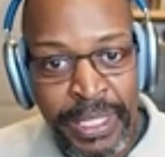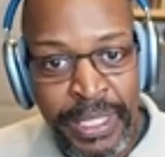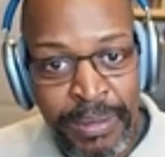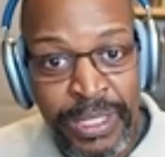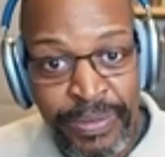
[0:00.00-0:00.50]
to be
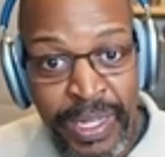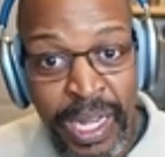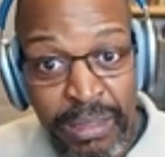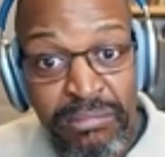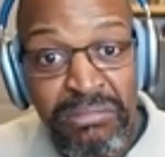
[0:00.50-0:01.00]
the image of
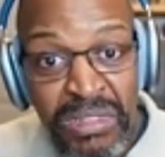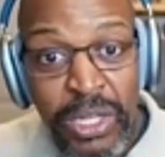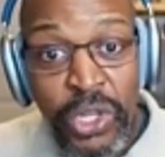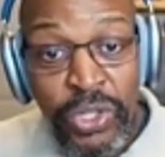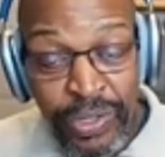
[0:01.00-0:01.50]
God?
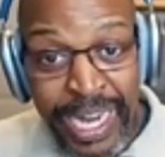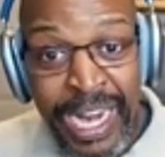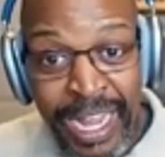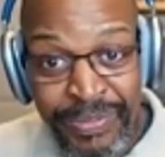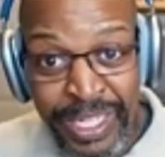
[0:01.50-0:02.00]
You
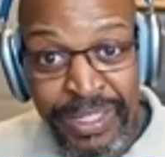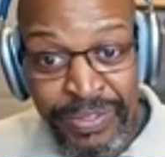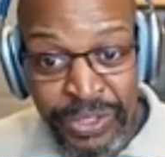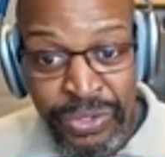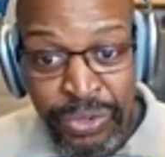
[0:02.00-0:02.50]
got to have the
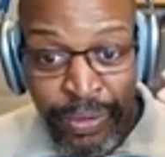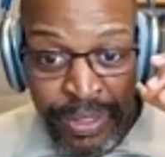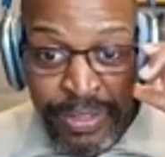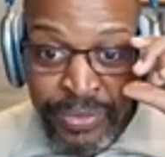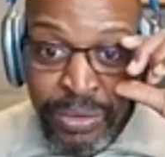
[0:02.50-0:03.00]
end of the
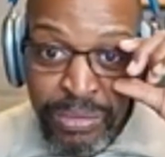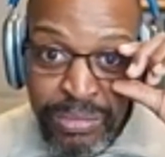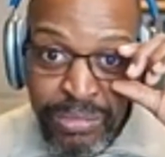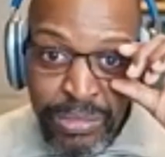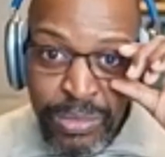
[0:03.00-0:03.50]
story in view.
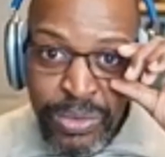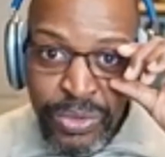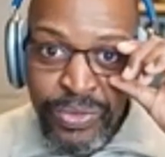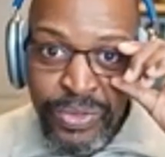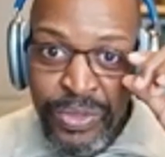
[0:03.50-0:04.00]

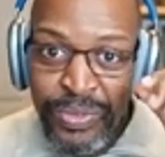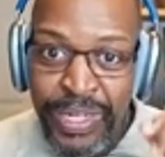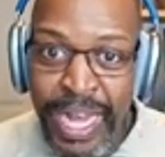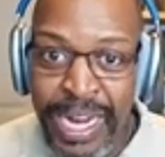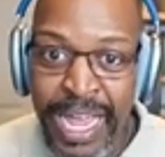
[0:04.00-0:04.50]
You, you've
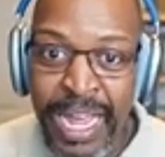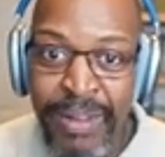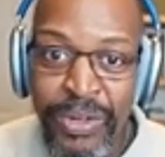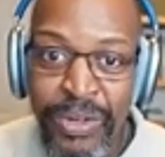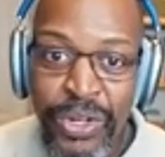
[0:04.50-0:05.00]
got to
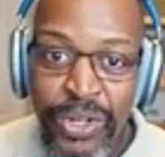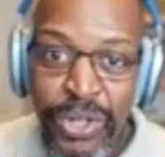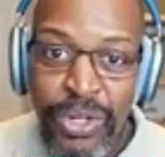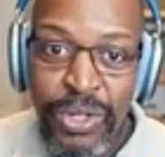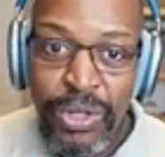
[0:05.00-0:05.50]
have
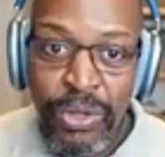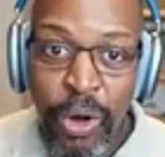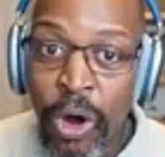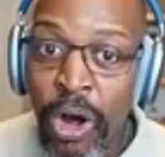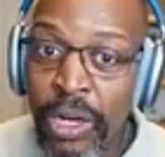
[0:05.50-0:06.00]

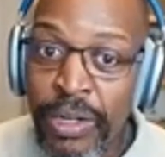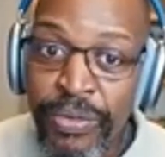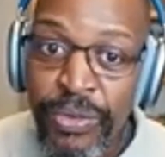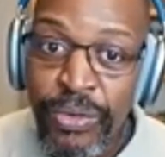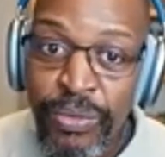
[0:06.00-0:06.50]
all
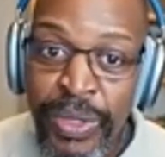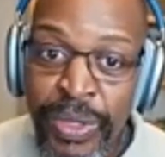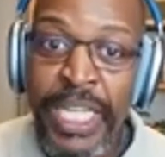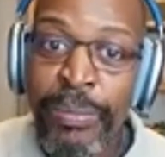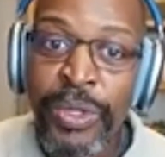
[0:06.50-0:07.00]
of
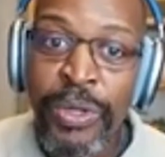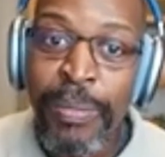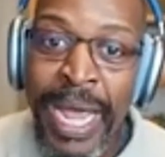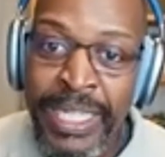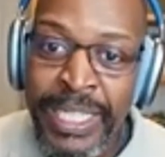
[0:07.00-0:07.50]
redeemed
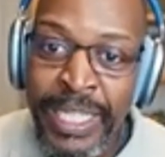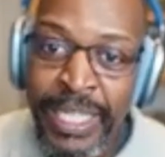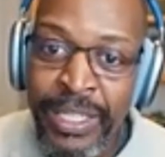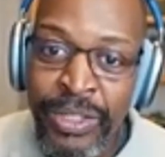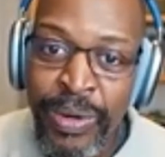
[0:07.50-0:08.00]

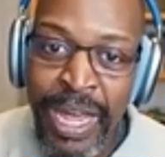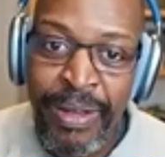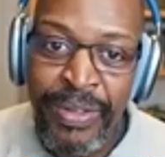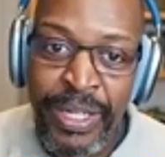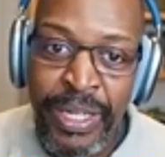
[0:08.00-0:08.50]
humanity in the new
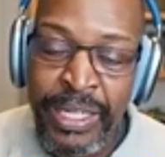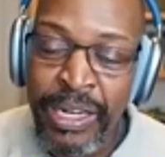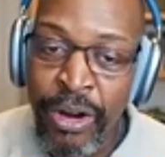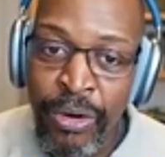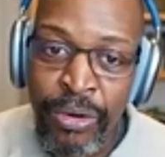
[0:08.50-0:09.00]
heaven
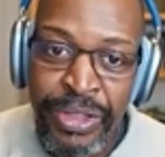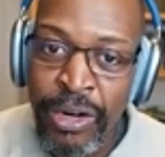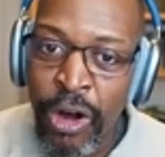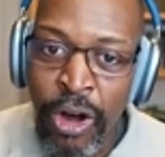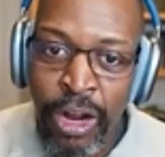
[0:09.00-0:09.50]
and earth
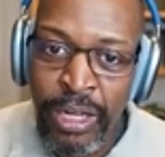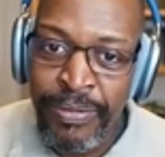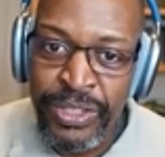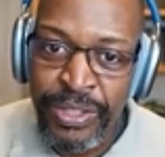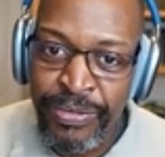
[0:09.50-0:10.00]
in all
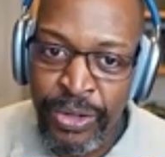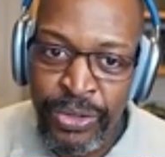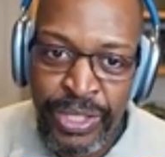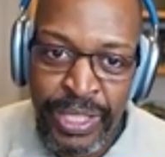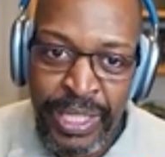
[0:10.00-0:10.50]
of its
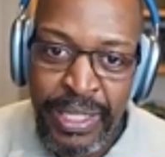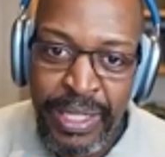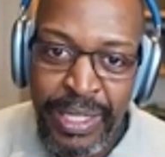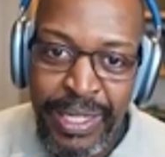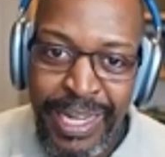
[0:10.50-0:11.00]
diversity,